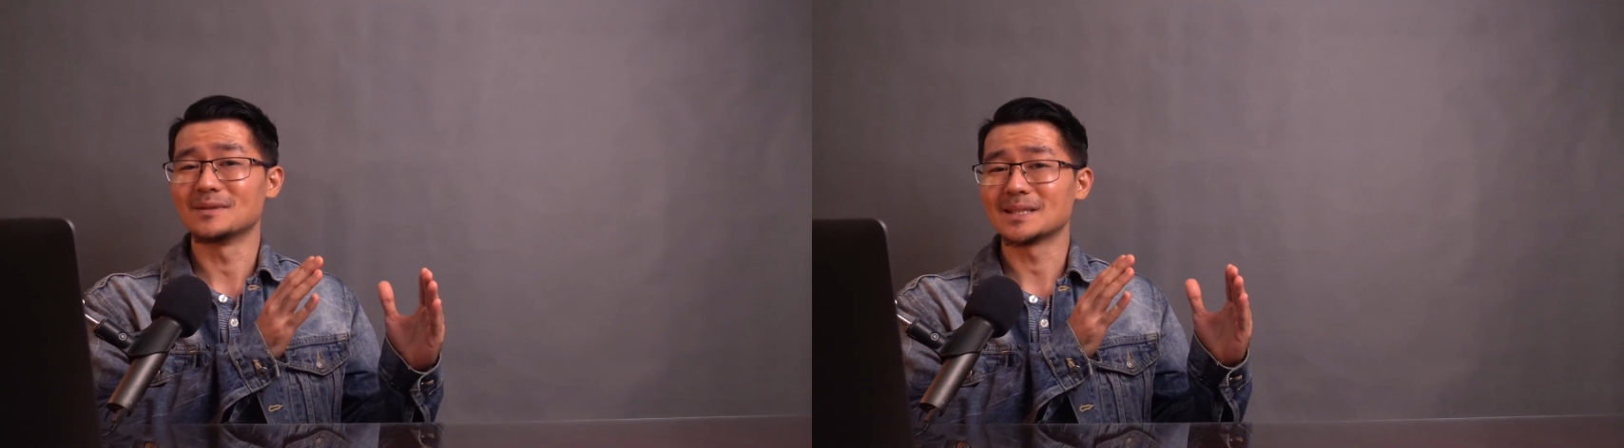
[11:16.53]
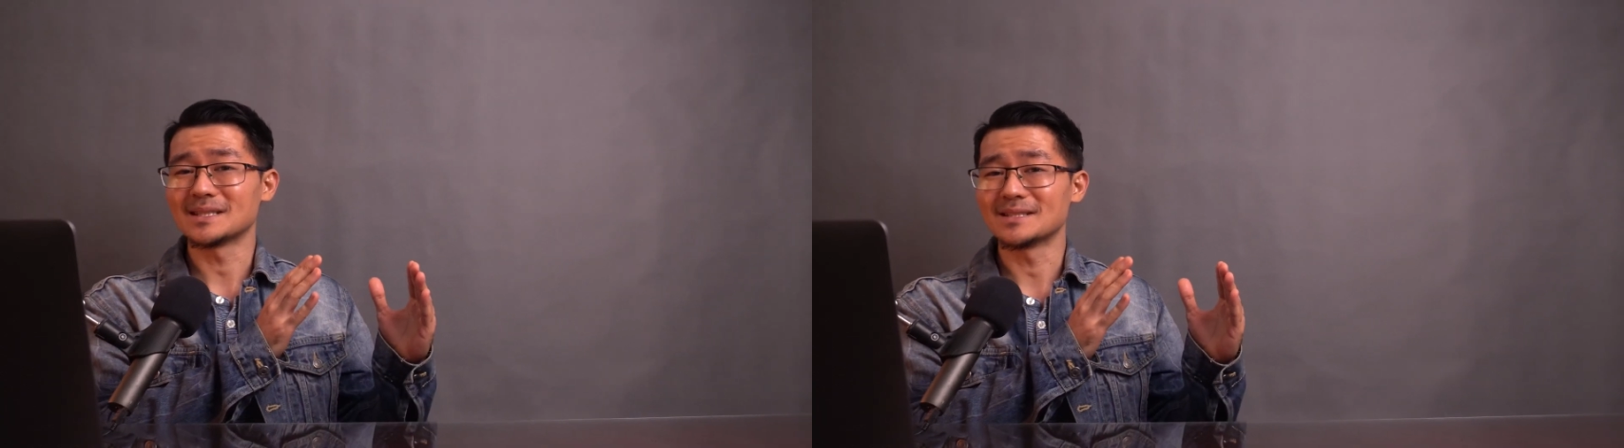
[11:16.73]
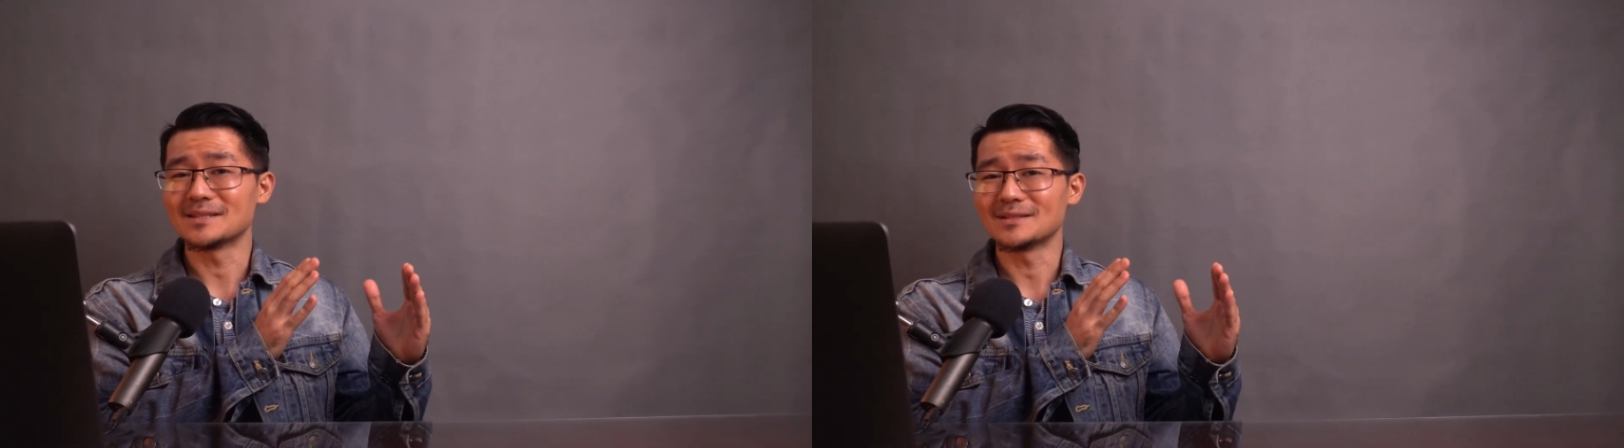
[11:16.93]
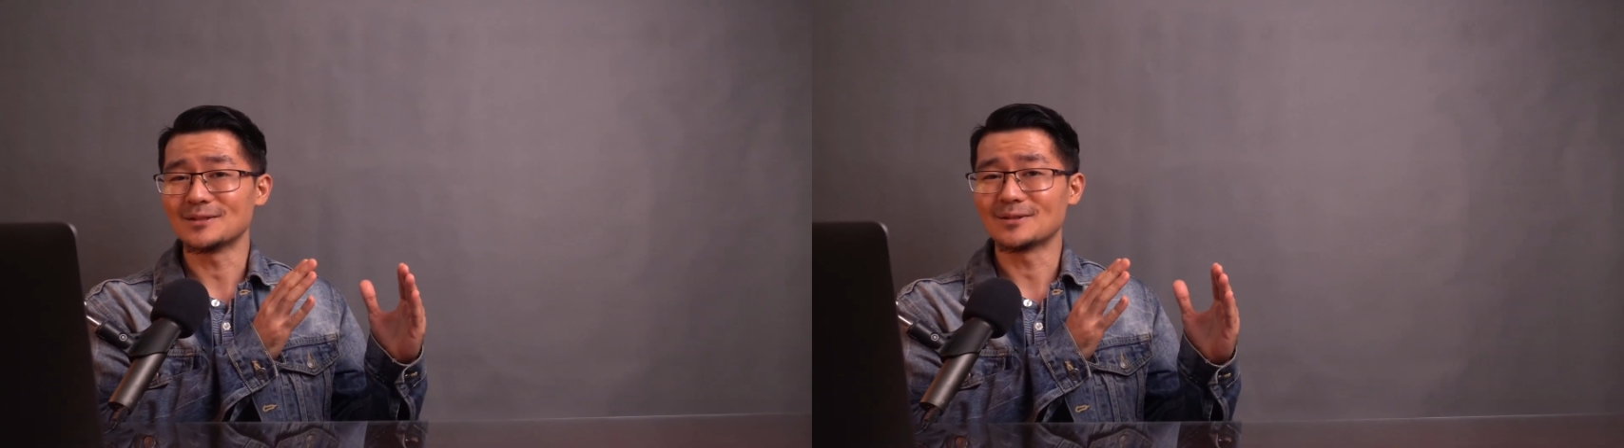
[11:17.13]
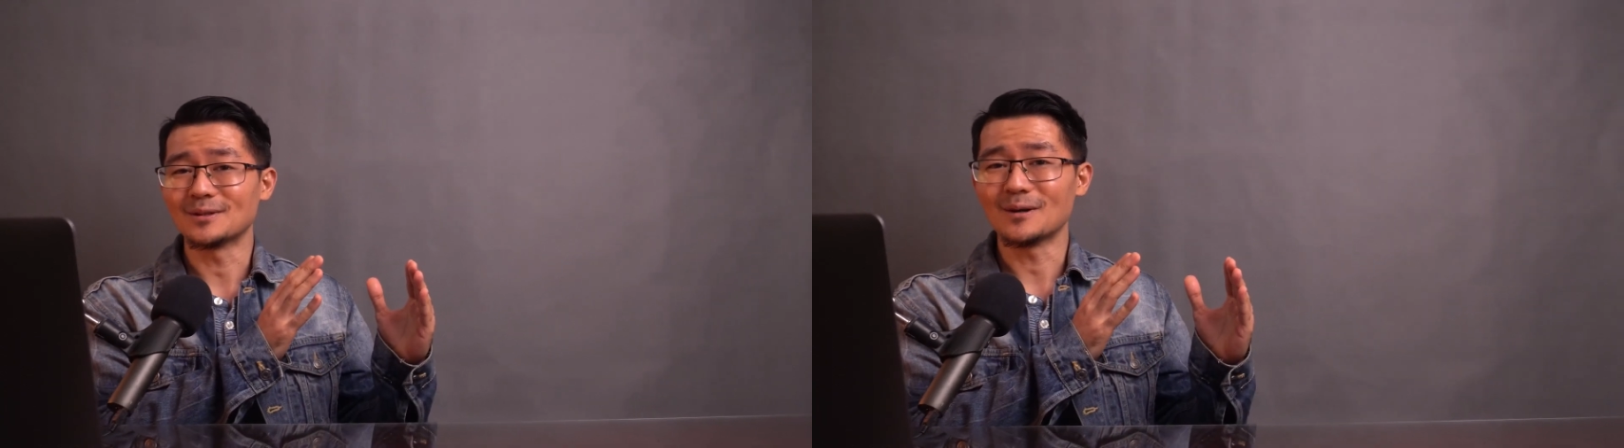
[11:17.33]
written
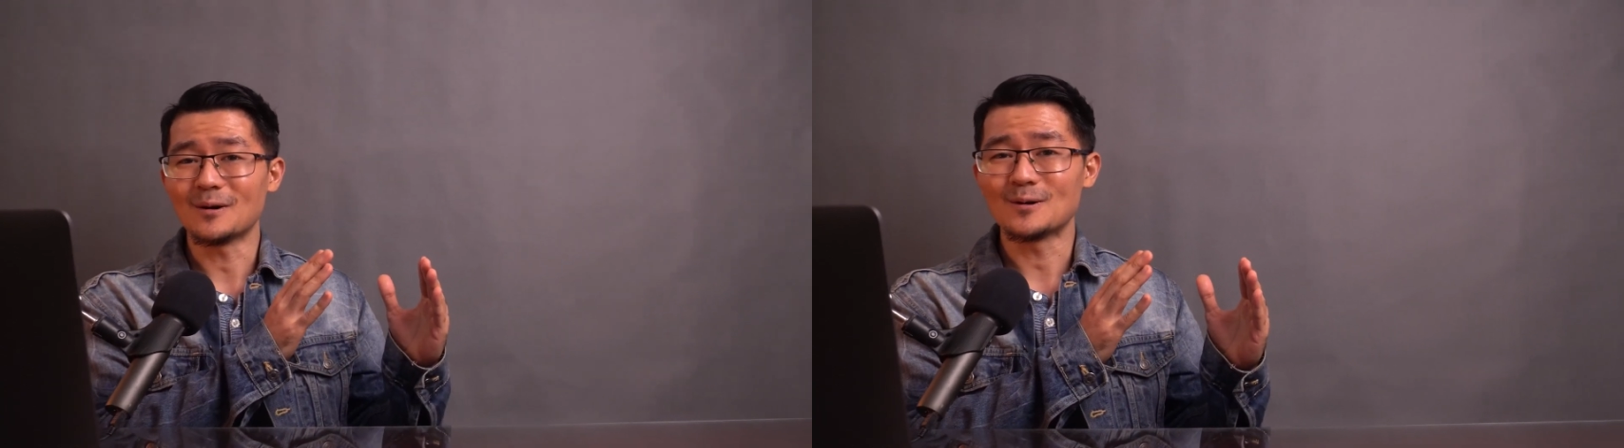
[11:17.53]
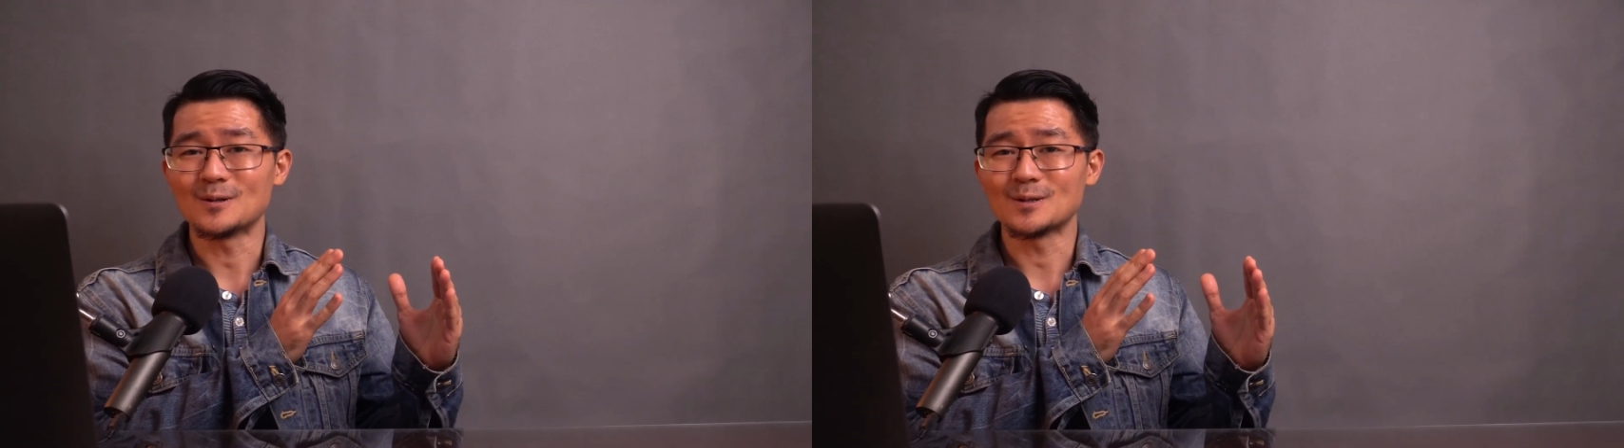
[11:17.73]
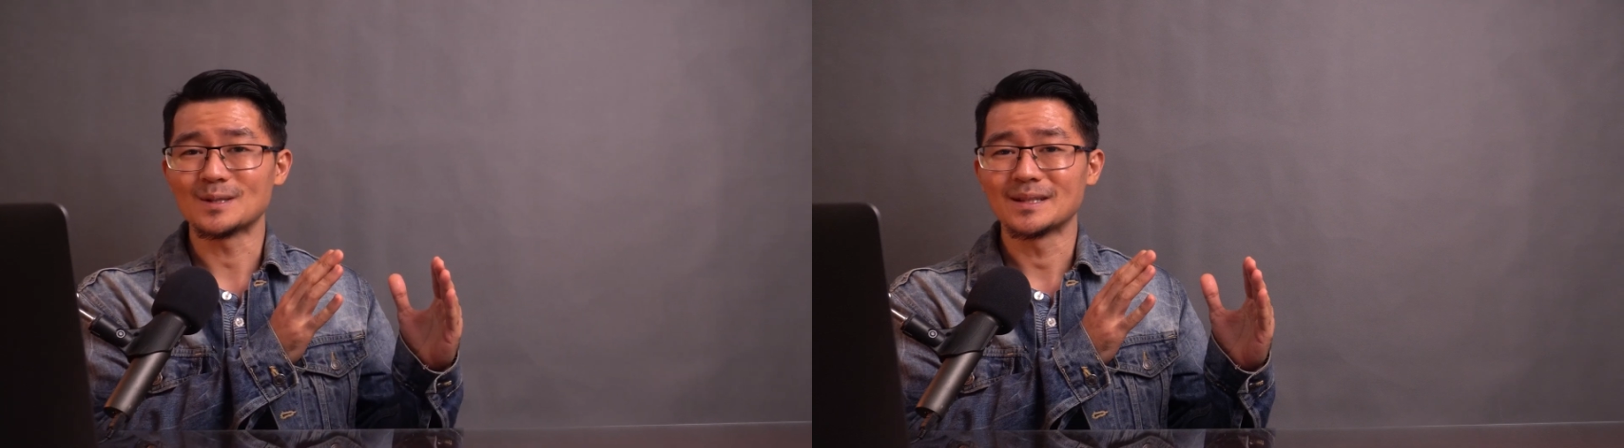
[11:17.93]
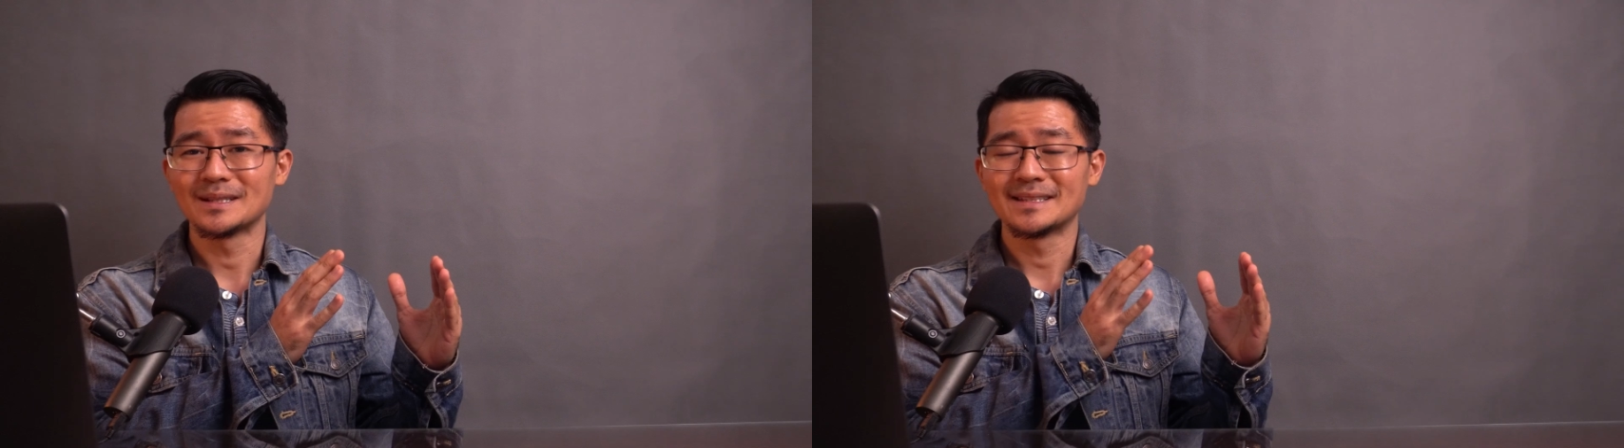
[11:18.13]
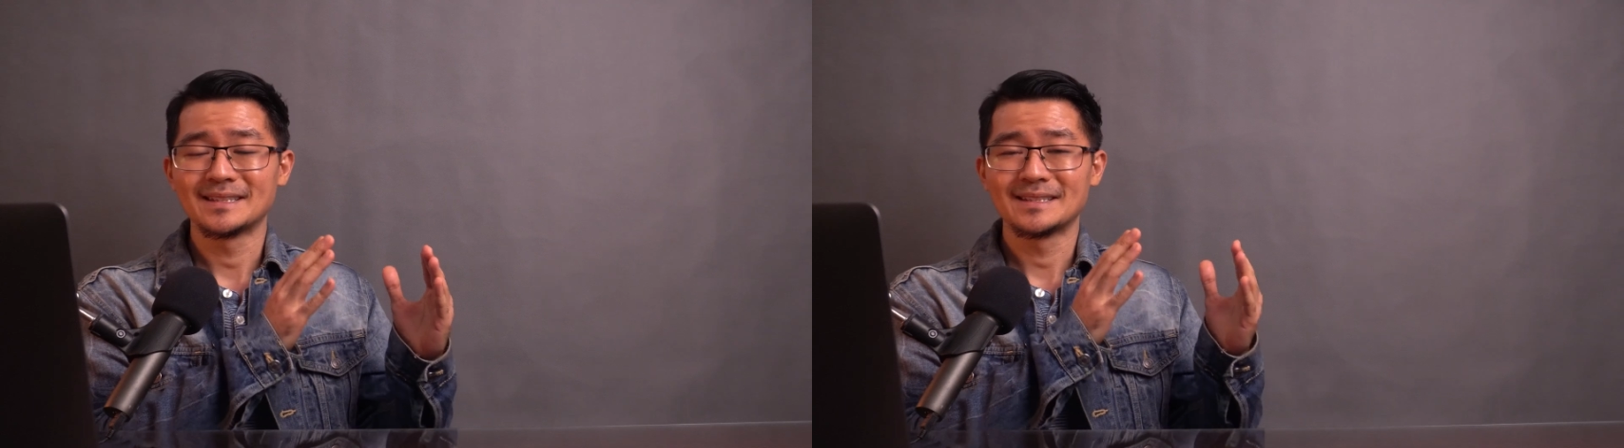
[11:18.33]
your own